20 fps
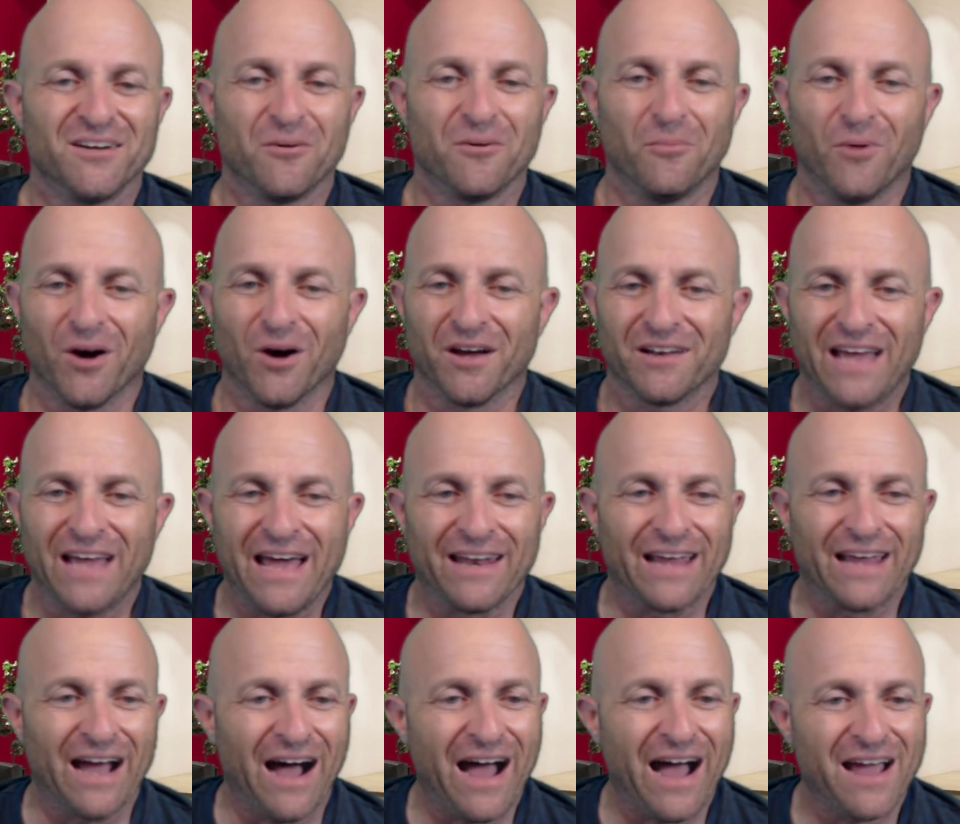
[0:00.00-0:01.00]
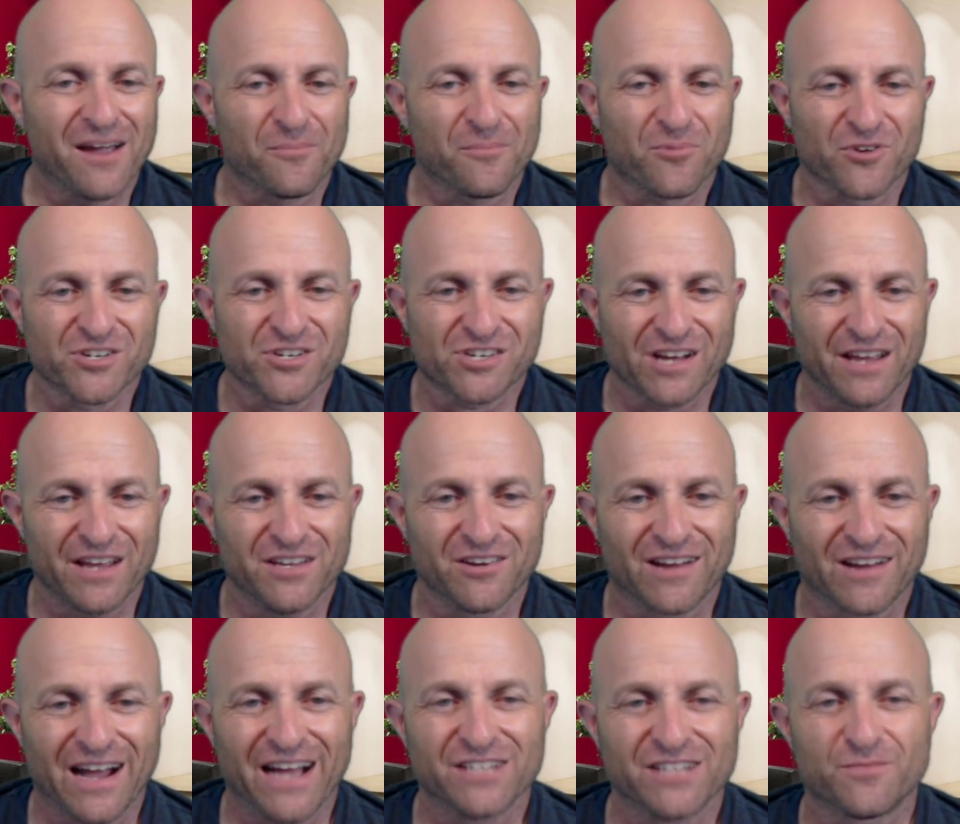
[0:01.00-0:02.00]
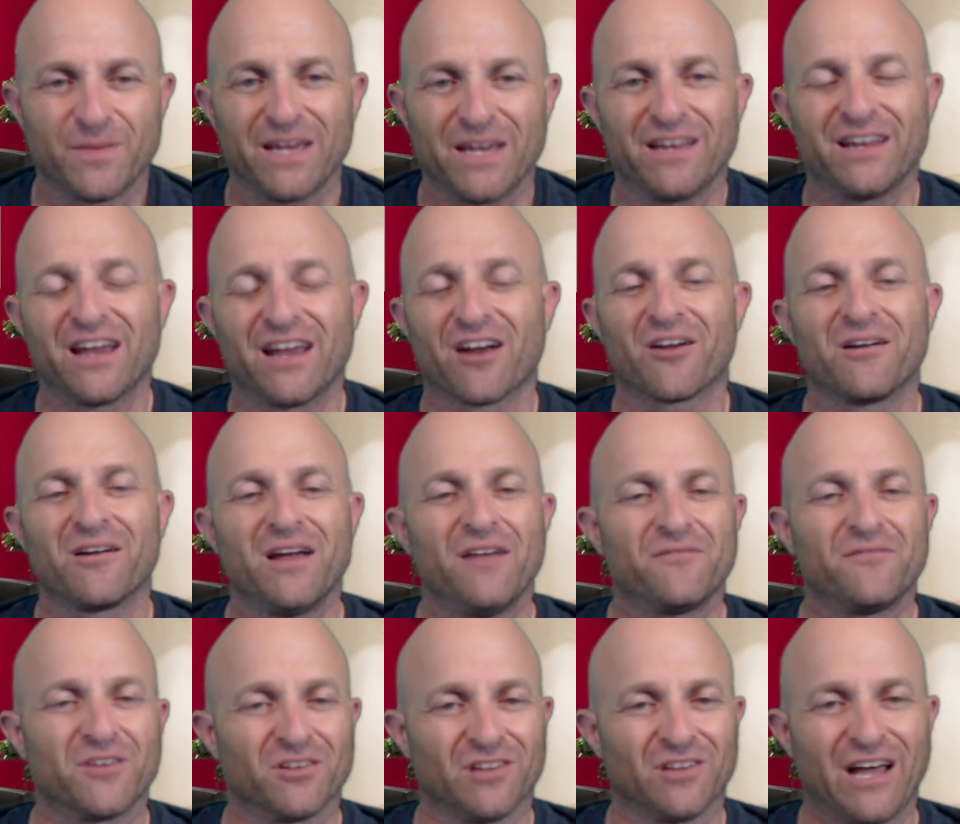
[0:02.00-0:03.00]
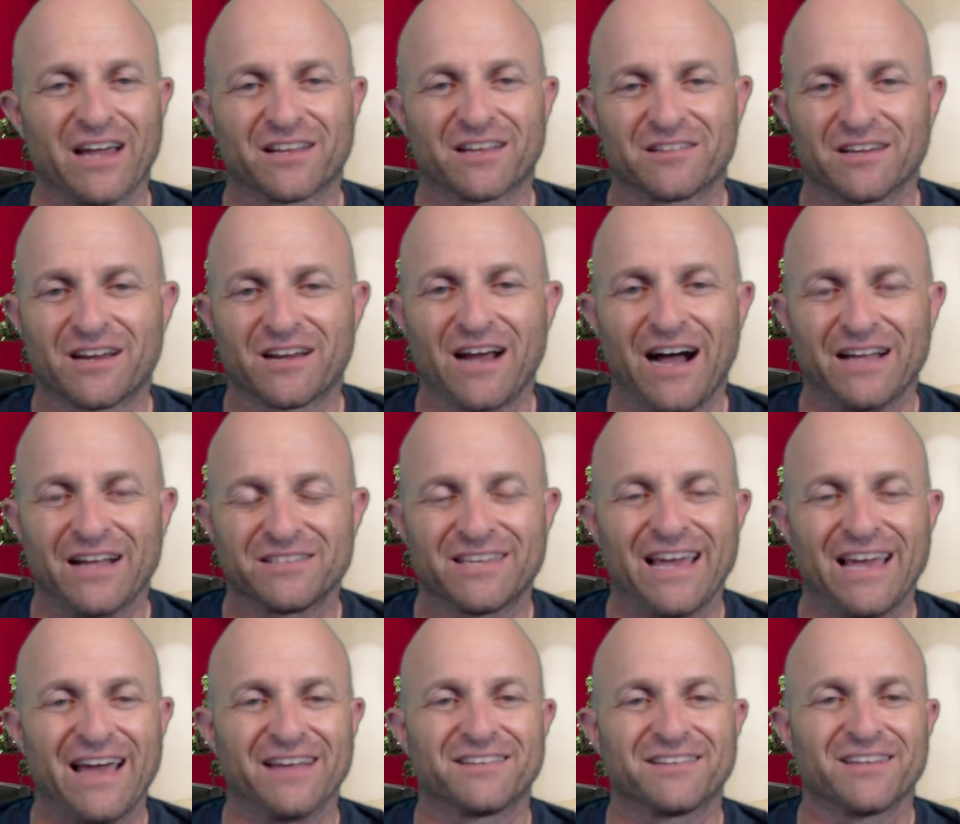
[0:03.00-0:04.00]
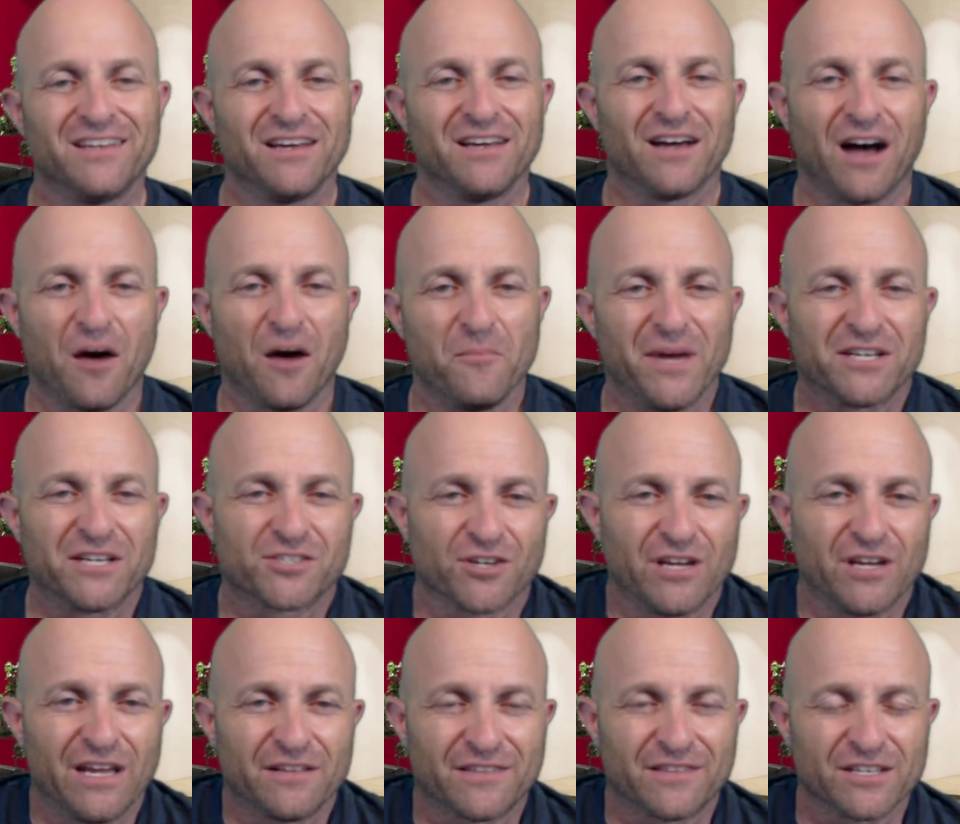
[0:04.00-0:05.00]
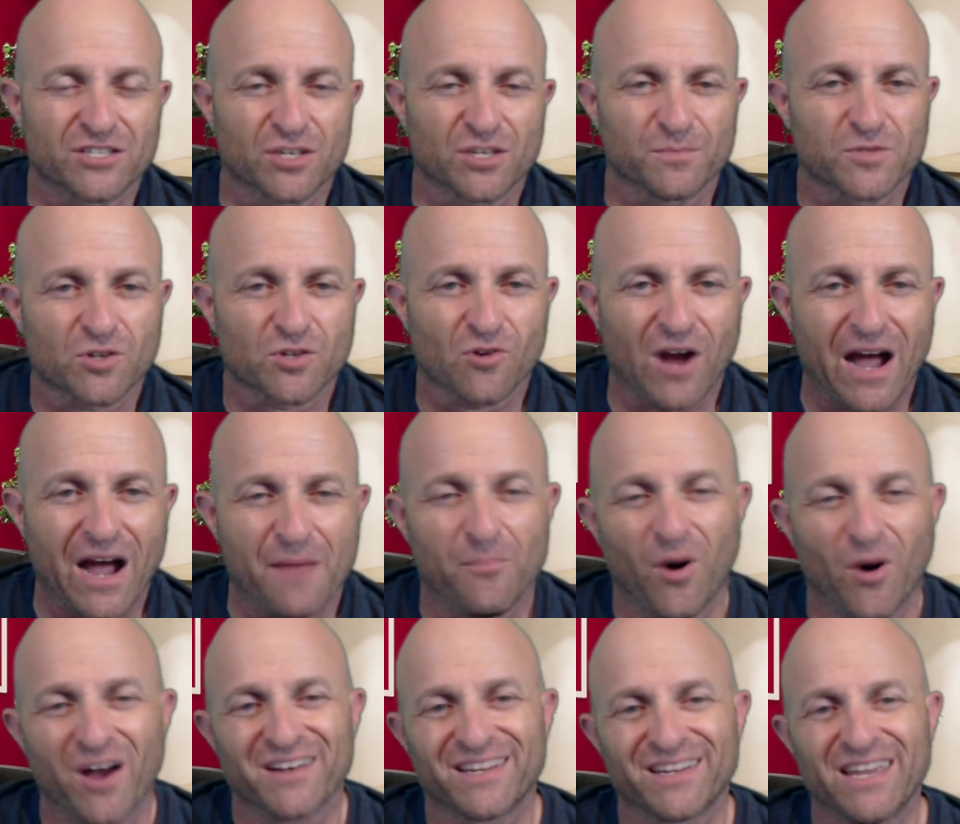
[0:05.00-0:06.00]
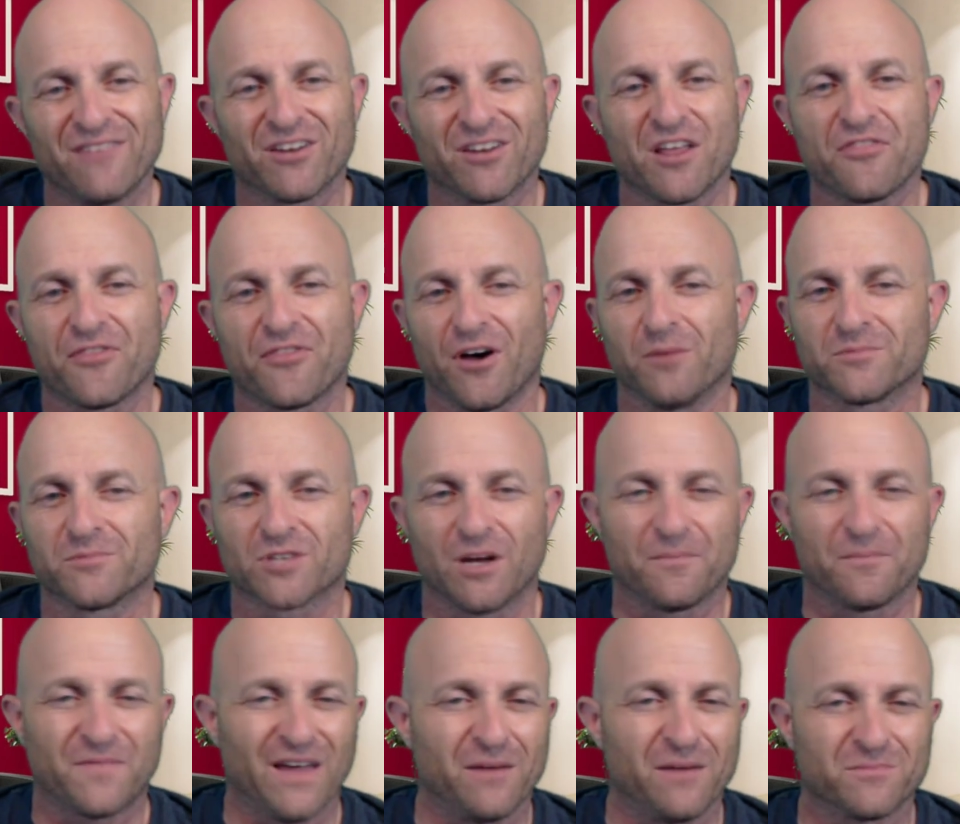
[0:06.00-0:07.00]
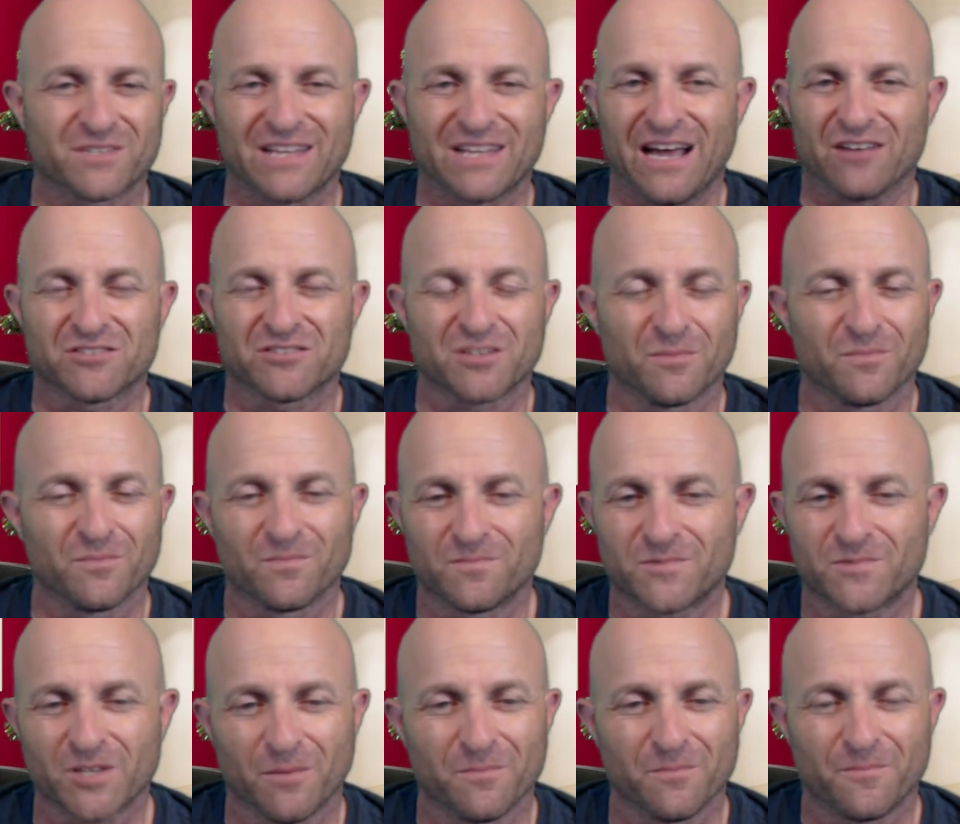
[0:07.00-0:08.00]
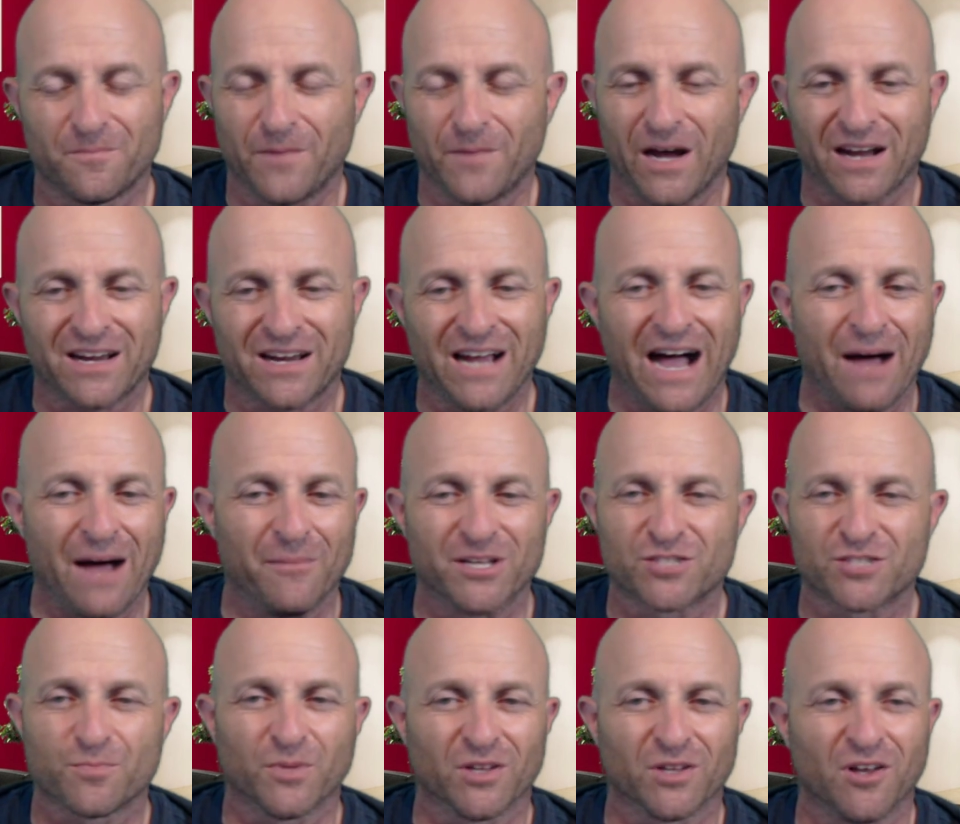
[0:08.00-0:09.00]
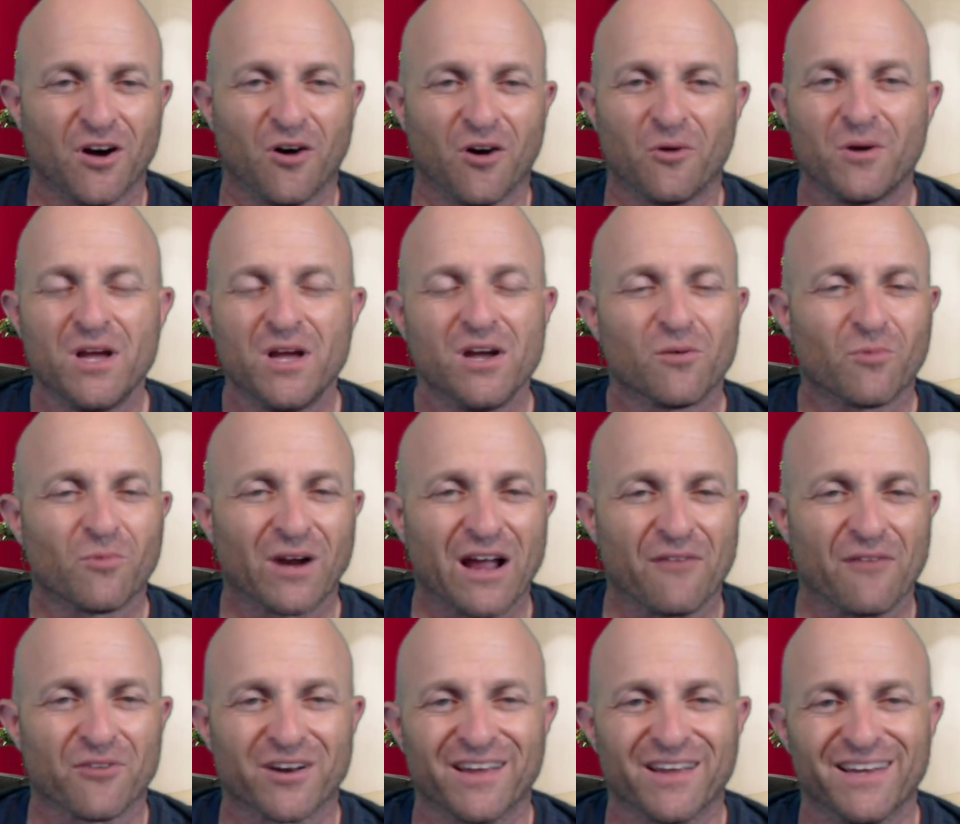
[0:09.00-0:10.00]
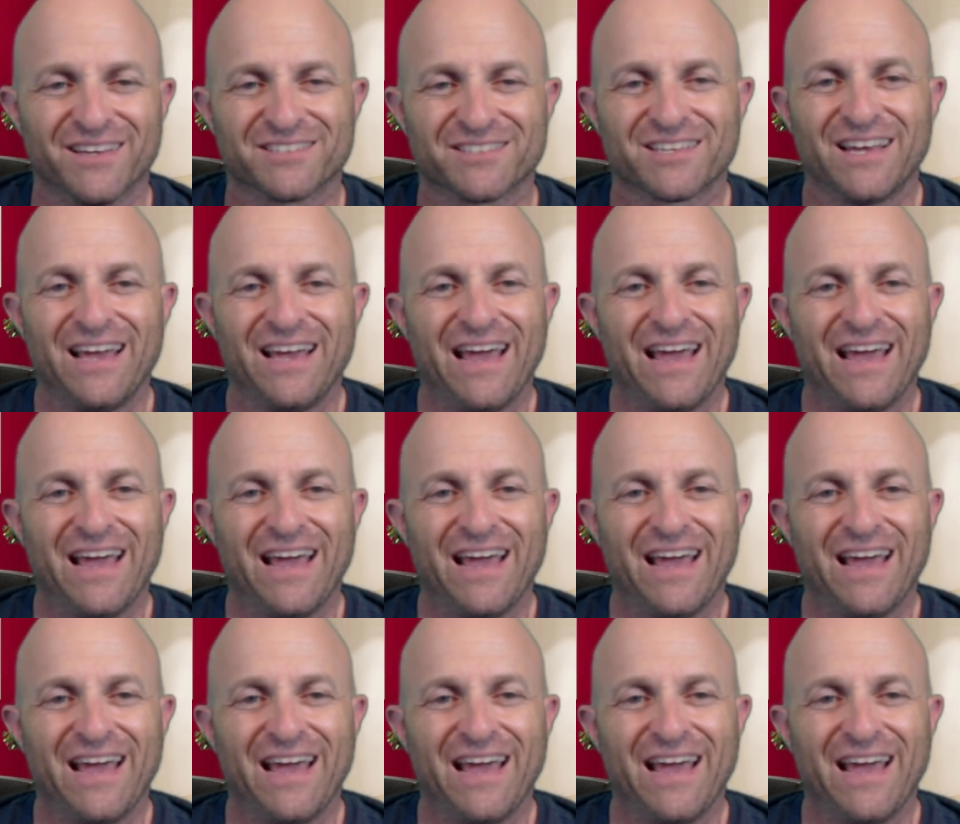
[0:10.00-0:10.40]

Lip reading: But anyhow, I appreciate you guys being here. If you like the content, make sure you hit the subscribe button. Give it a thumbs up, thumbs down, some comments below, whatever it is.